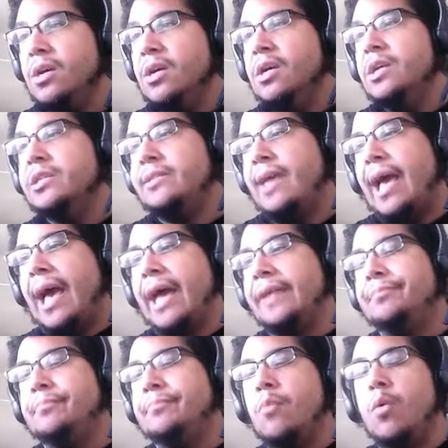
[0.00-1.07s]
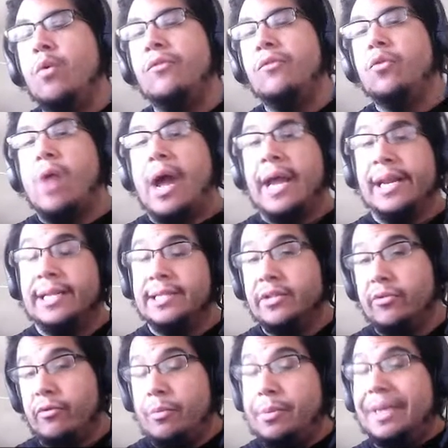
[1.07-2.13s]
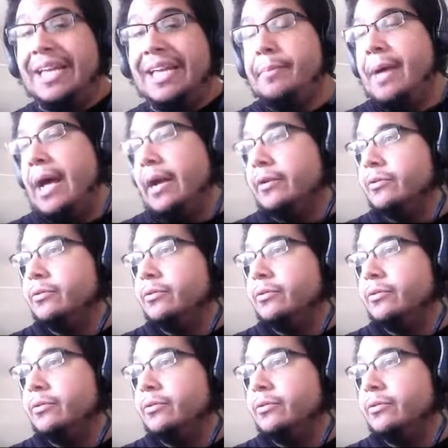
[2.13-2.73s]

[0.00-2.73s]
to add more variety to the repeating pattern.